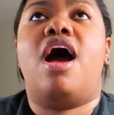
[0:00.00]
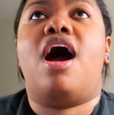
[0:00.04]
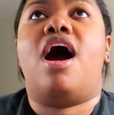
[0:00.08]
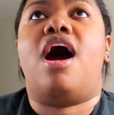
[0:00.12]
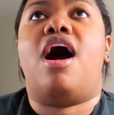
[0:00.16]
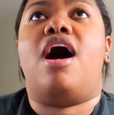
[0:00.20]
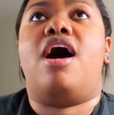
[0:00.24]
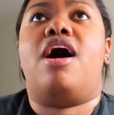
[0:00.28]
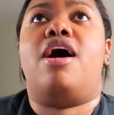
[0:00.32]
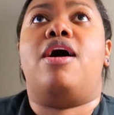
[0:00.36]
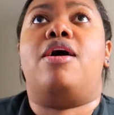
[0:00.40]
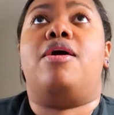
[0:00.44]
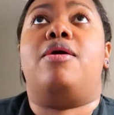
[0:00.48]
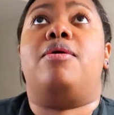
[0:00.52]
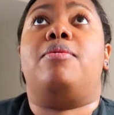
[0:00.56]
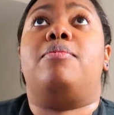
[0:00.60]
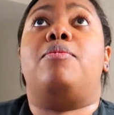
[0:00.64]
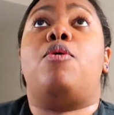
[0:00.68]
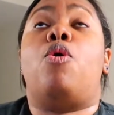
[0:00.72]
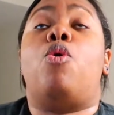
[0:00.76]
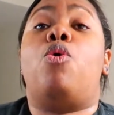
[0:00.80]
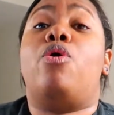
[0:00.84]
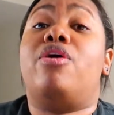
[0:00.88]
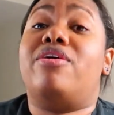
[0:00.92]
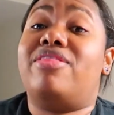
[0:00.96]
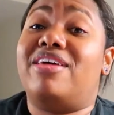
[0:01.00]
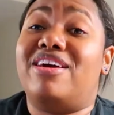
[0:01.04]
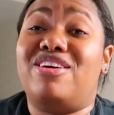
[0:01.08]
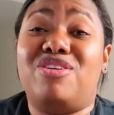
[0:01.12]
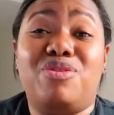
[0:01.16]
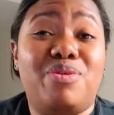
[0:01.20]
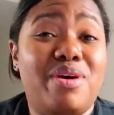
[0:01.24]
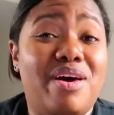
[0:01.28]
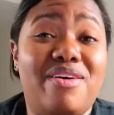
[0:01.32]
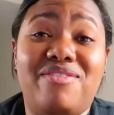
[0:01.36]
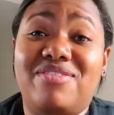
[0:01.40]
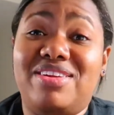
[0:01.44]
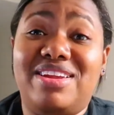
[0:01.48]
um, or that
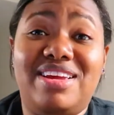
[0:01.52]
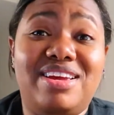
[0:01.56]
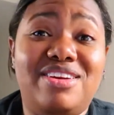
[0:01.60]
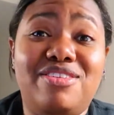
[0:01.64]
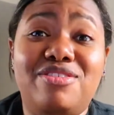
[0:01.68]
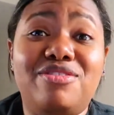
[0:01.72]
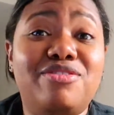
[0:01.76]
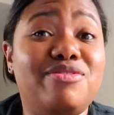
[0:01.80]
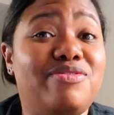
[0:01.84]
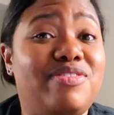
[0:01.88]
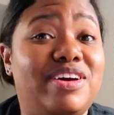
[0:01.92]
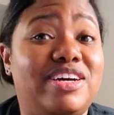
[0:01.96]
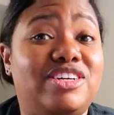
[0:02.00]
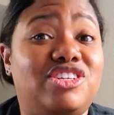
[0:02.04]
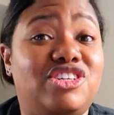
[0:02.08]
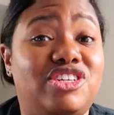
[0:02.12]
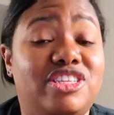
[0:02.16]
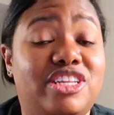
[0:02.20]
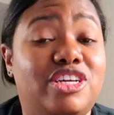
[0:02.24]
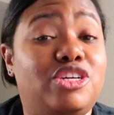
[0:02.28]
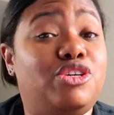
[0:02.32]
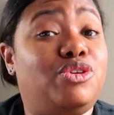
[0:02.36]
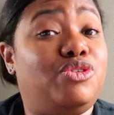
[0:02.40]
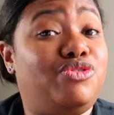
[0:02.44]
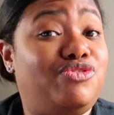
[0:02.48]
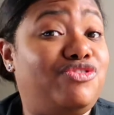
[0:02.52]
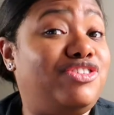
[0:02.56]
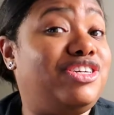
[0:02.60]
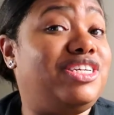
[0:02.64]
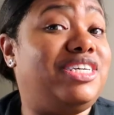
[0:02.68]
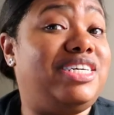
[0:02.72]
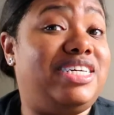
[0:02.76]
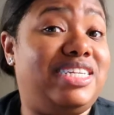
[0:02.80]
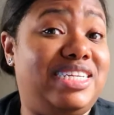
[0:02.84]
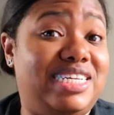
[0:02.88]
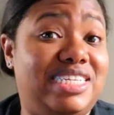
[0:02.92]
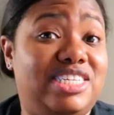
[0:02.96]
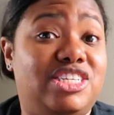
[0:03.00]
you have an ear infection that you
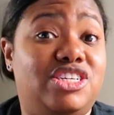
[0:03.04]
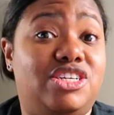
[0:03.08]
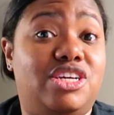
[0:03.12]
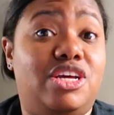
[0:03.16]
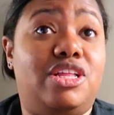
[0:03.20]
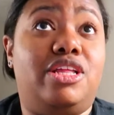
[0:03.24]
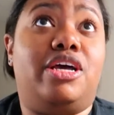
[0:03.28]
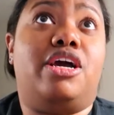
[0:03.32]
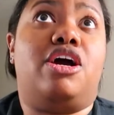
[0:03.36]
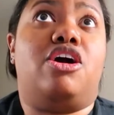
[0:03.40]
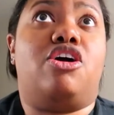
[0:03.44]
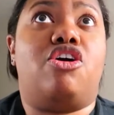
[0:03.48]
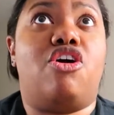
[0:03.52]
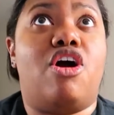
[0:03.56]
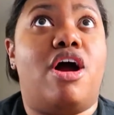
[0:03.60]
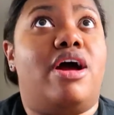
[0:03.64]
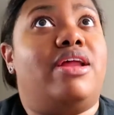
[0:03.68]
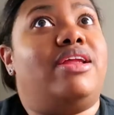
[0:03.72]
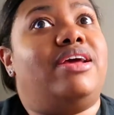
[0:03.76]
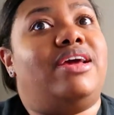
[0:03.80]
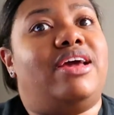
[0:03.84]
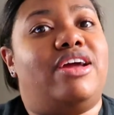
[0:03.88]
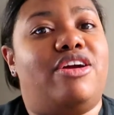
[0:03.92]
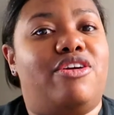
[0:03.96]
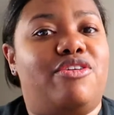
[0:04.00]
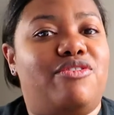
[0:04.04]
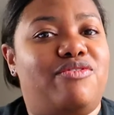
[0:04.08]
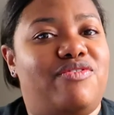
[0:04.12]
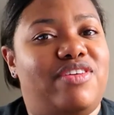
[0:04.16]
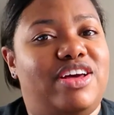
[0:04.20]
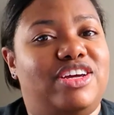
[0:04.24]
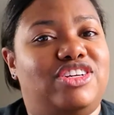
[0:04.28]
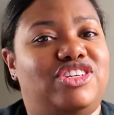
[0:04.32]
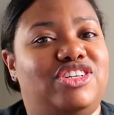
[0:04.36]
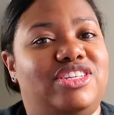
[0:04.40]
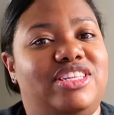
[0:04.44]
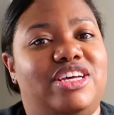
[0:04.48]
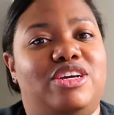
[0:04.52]
really need to like a chronic ear
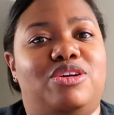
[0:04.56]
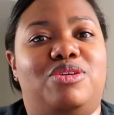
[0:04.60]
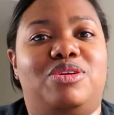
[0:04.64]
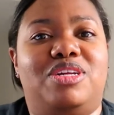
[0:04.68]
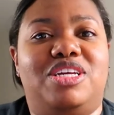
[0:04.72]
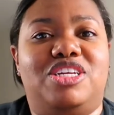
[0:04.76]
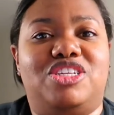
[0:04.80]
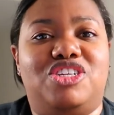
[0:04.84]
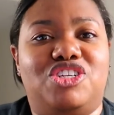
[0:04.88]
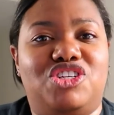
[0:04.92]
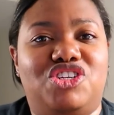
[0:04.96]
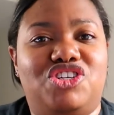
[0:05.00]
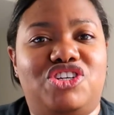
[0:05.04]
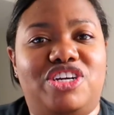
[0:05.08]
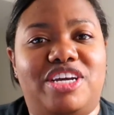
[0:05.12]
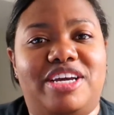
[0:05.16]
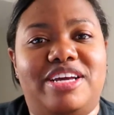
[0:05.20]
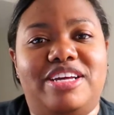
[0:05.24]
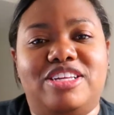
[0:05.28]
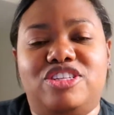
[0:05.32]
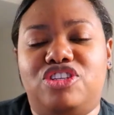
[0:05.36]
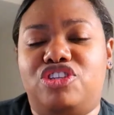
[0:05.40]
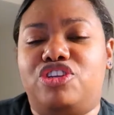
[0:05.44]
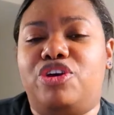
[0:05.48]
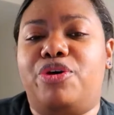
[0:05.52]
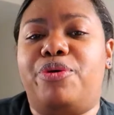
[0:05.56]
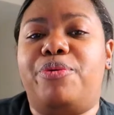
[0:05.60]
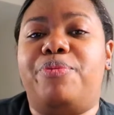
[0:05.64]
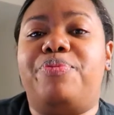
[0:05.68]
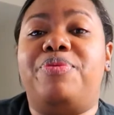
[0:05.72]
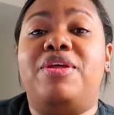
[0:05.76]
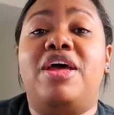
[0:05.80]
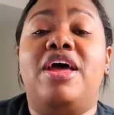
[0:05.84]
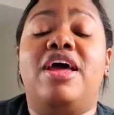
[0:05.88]
infection that you need to treat so